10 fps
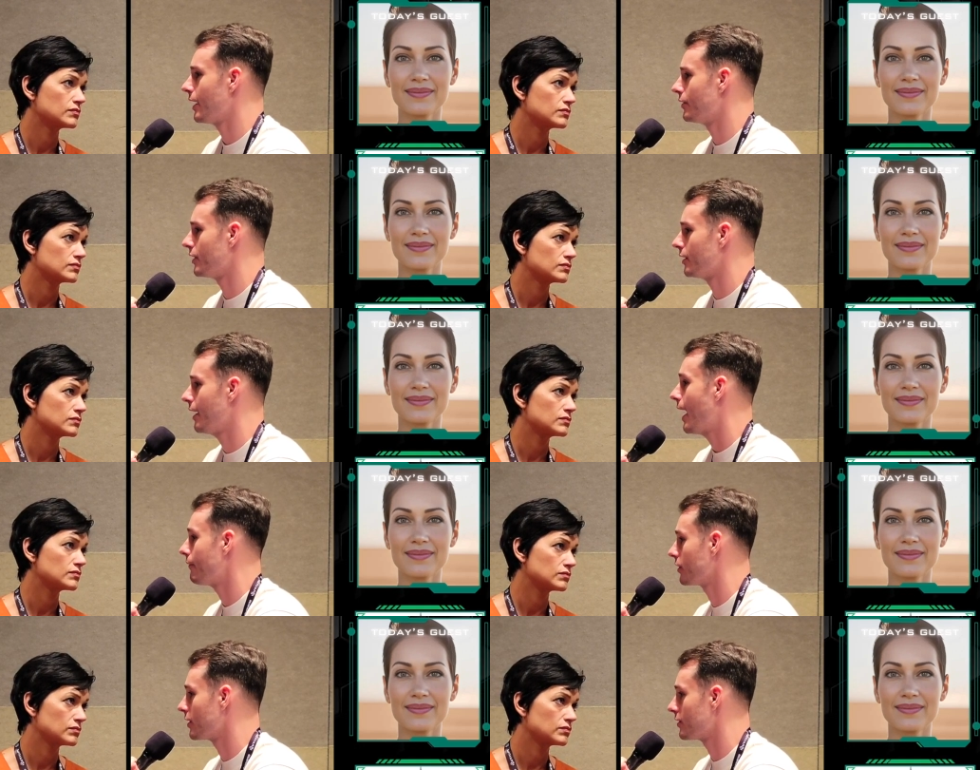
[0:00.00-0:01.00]
Speaker 1: and then
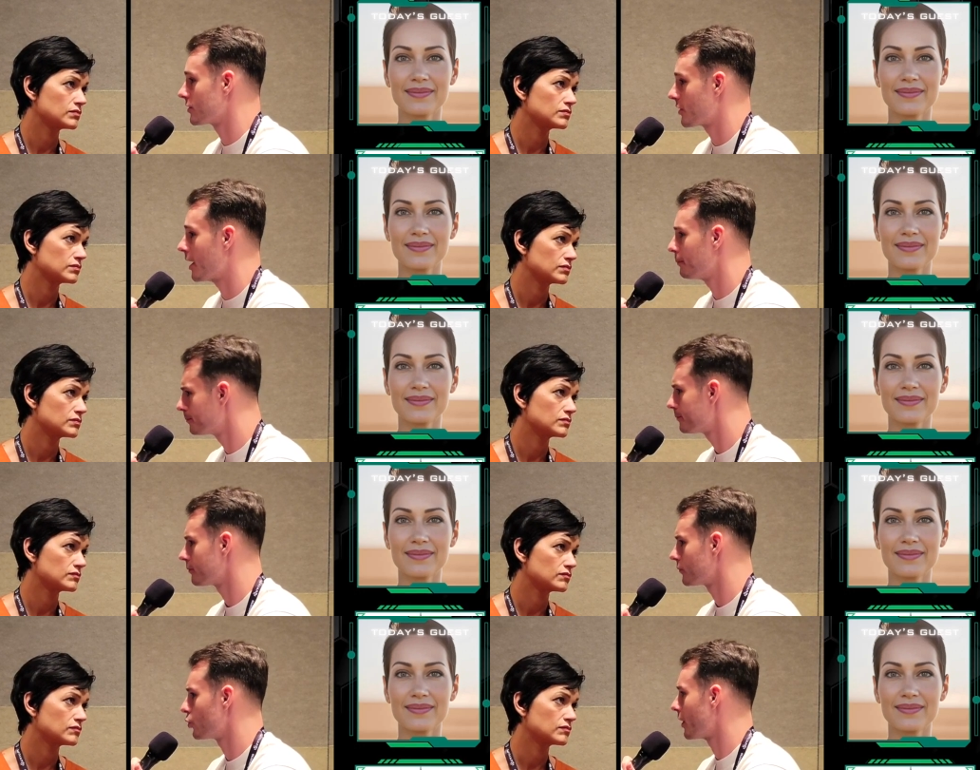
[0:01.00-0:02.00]
having it as that
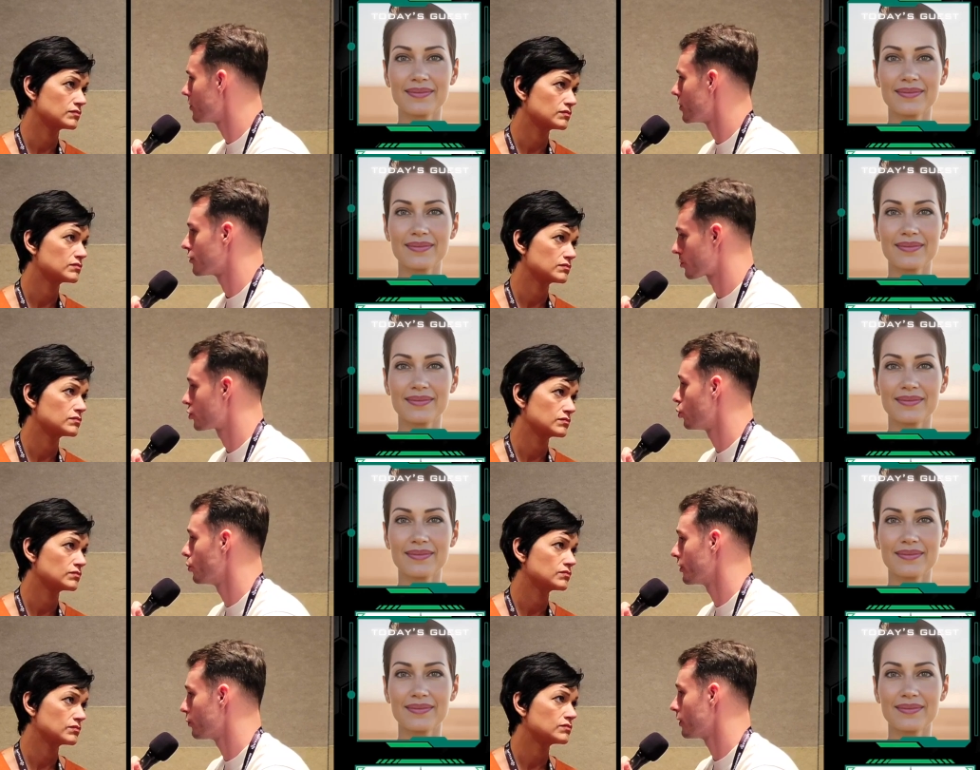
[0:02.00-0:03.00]
grandiose
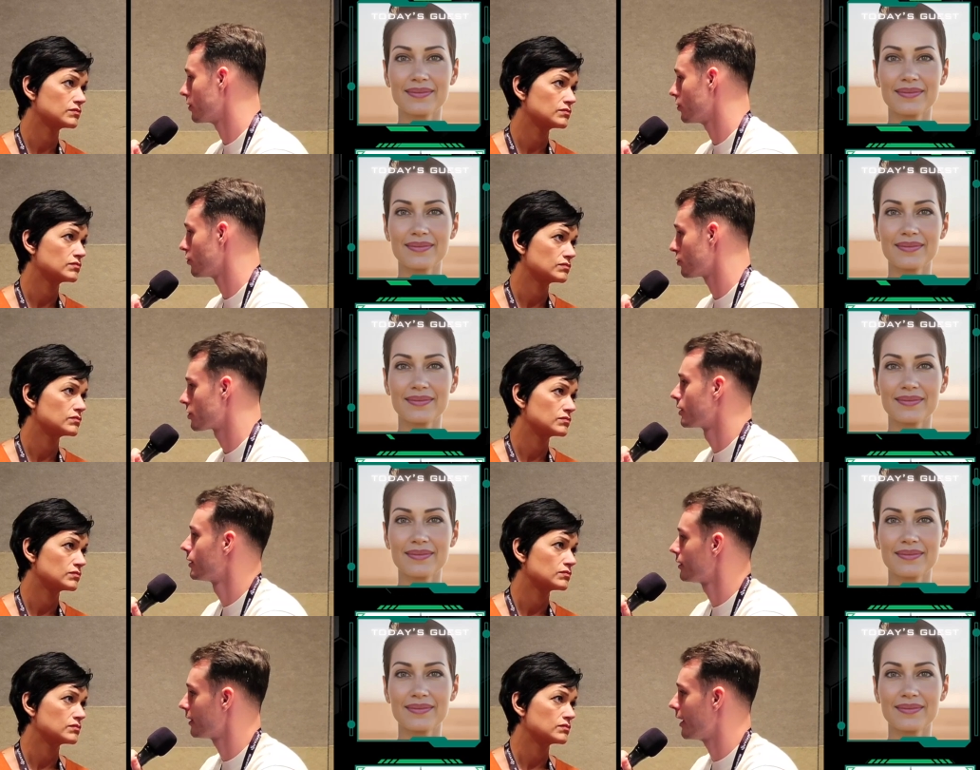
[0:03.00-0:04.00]
tool that we can use?
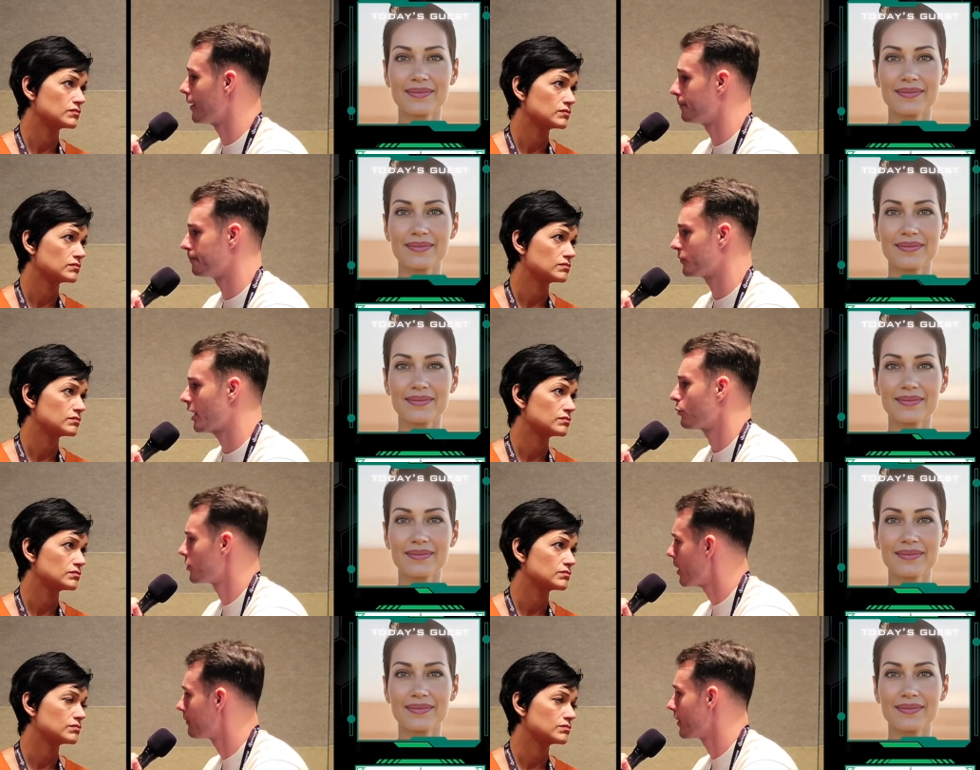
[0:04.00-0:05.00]
um, like with
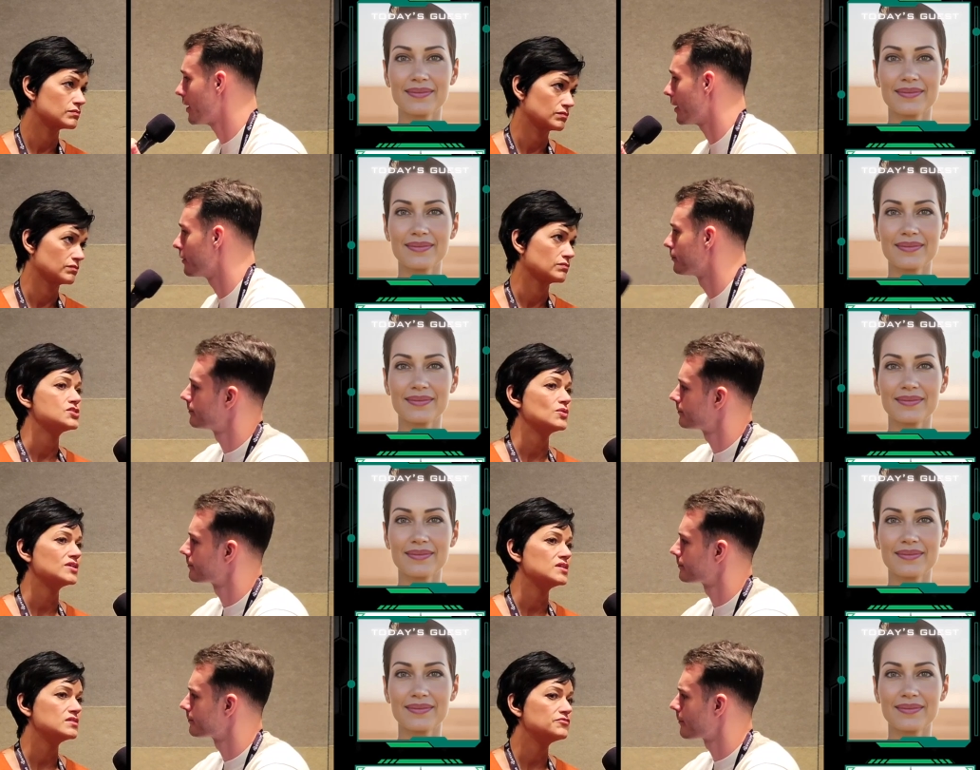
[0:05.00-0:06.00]
Navi AI?
Speaker 2: So I
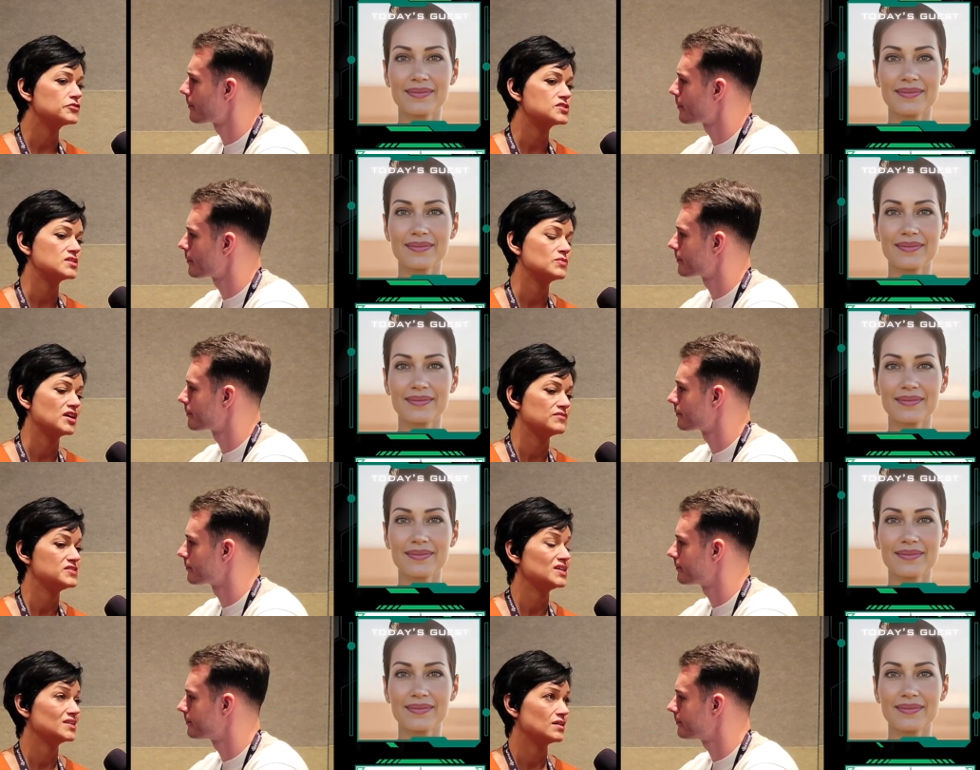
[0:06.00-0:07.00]
think the first thing we have
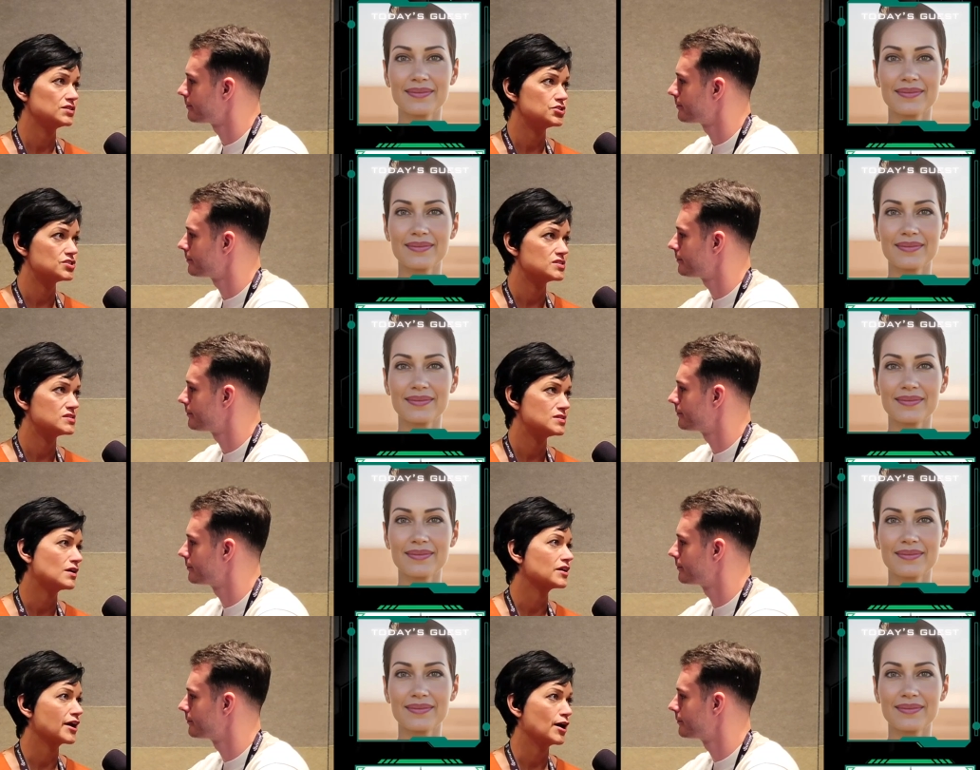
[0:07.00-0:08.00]
to acknowledge is it's
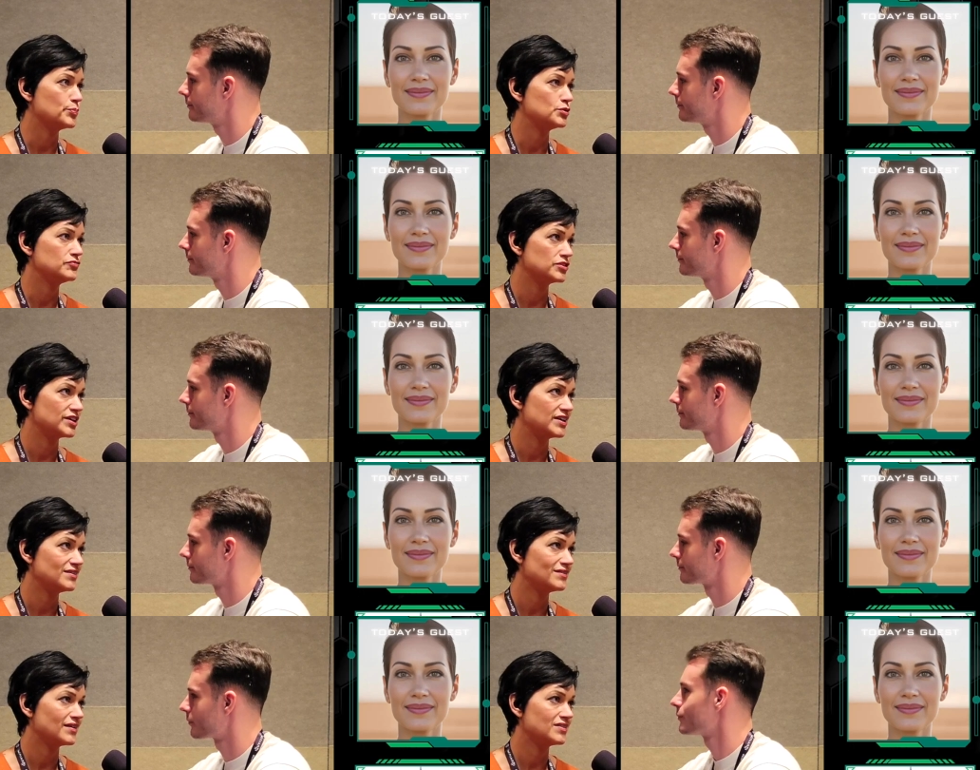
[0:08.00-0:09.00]
not going to happen overnight.
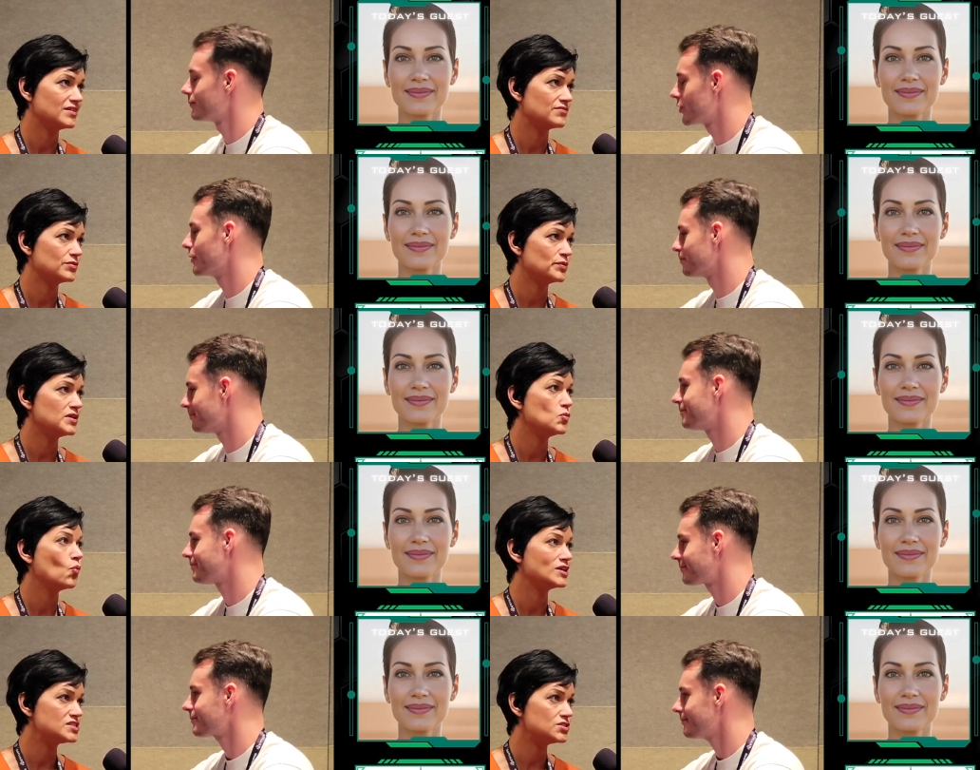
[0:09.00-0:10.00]
I think everybody
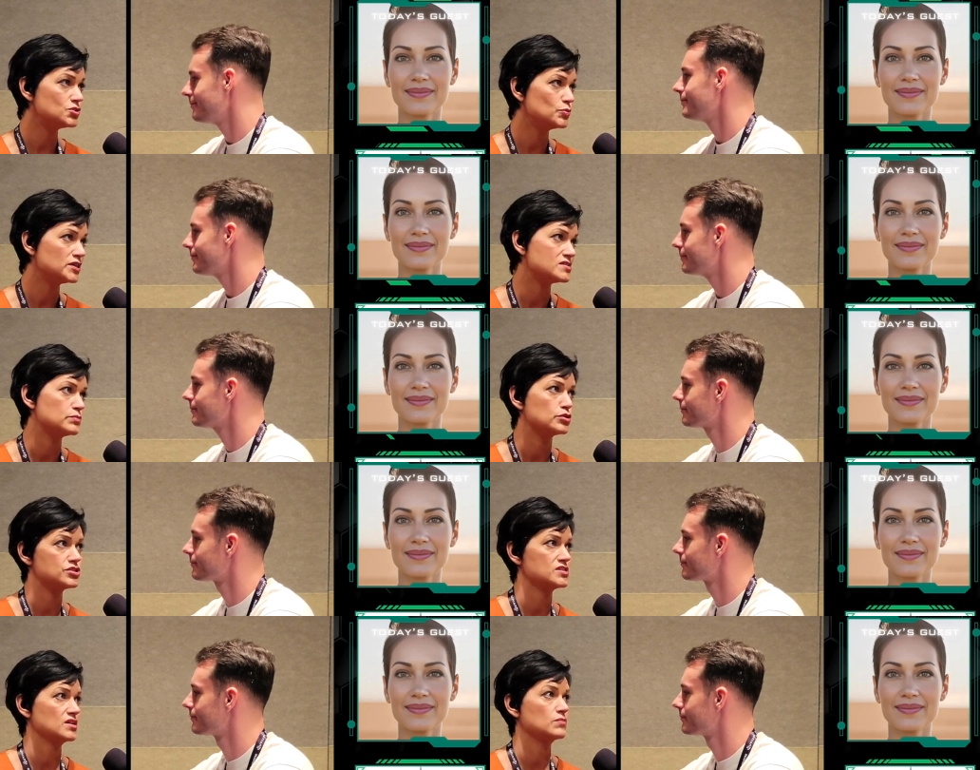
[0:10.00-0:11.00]
wants it to because
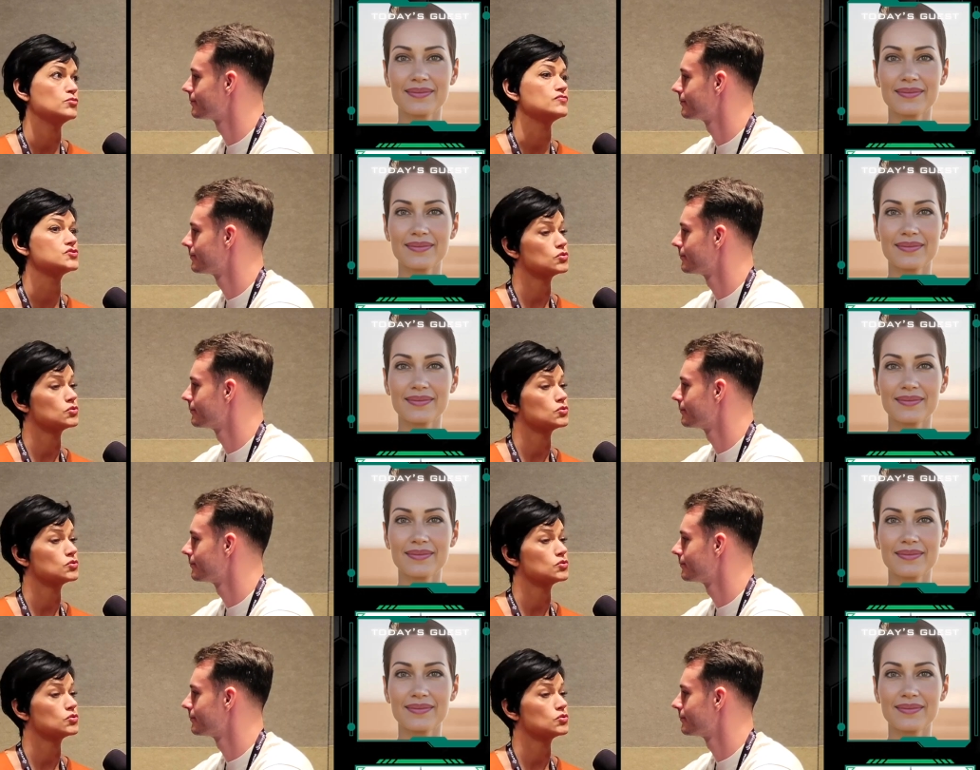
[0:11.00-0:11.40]
emerging tech moves